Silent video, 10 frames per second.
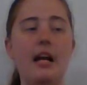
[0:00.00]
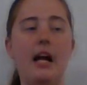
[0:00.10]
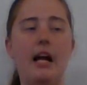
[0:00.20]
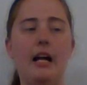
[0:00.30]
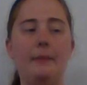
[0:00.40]

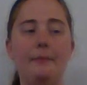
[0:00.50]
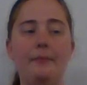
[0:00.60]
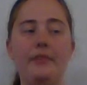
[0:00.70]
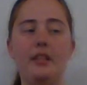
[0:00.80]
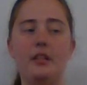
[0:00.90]
Um,
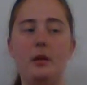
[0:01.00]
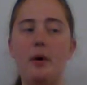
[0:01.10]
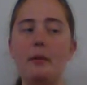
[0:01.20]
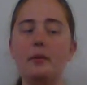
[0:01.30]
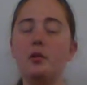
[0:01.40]
it
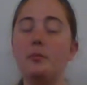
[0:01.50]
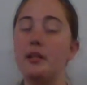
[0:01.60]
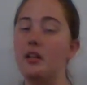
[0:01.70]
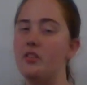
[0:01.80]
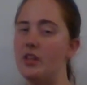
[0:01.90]
probably would be
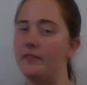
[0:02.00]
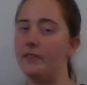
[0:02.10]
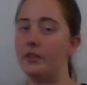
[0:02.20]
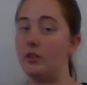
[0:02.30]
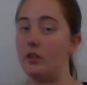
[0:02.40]
a good thing for
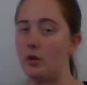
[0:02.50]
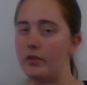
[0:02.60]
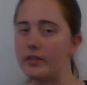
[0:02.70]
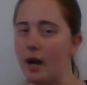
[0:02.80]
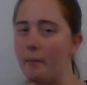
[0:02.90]
you to know
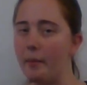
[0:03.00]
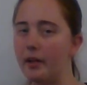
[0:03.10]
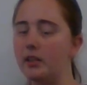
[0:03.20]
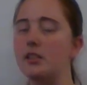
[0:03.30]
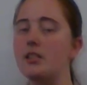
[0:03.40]
the top
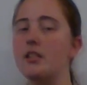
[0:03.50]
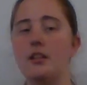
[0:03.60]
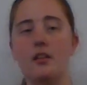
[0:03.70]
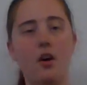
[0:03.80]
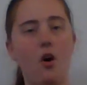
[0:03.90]
part.
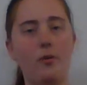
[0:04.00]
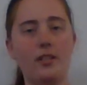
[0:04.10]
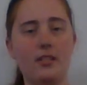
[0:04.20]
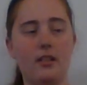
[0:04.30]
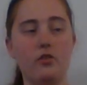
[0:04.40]

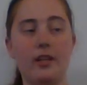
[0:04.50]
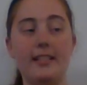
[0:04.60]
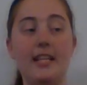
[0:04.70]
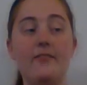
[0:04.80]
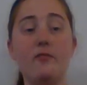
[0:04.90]
Always uh, try to
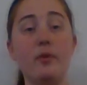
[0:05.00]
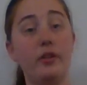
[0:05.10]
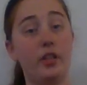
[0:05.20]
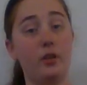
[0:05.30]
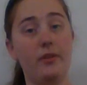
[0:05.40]
keep
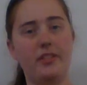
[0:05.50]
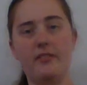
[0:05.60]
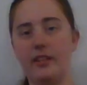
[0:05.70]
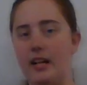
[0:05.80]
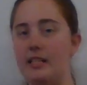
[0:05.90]
familiar with
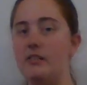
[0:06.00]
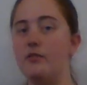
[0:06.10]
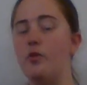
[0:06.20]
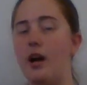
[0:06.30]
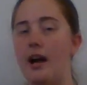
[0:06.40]
different kinds
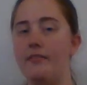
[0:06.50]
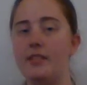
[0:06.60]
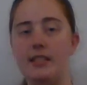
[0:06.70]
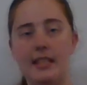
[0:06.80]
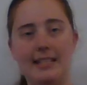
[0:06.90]
of graphs
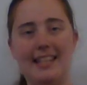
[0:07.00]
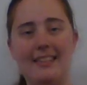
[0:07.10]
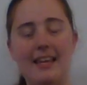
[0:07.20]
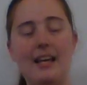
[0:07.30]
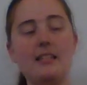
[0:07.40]
and things like
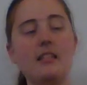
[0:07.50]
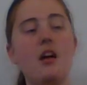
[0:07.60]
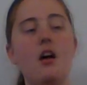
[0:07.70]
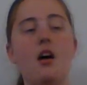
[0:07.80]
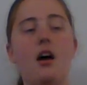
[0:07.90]
that.
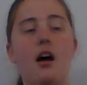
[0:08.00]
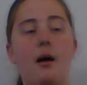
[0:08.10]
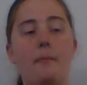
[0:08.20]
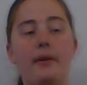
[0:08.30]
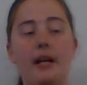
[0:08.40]

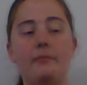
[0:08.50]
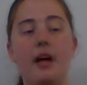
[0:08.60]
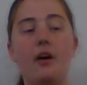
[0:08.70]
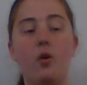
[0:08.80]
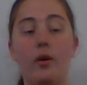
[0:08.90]
Uh, but I'm
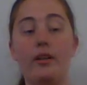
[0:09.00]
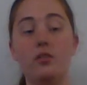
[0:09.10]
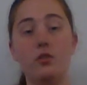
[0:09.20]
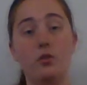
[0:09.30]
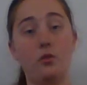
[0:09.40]
not going
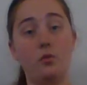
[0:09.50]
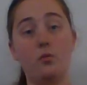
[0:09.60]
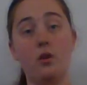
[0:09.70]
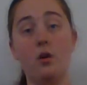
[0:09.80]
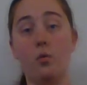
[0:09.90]
to
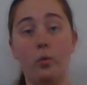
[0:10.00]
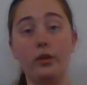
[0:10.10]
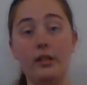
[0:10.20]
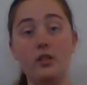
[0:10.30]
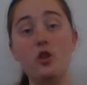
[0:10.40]

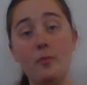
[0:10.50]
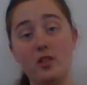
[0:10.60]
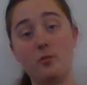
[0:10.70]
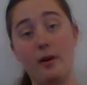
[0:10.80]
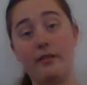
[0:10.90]
worry too
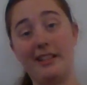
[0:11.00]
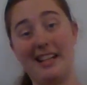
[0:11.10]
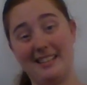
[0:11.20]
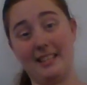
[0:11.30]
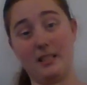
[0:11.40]
much about it
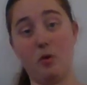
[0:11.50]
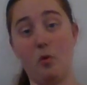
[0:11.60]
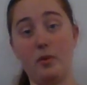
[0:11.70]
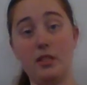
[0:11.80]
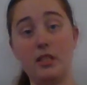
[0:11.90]
at this
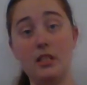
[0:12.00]
moment.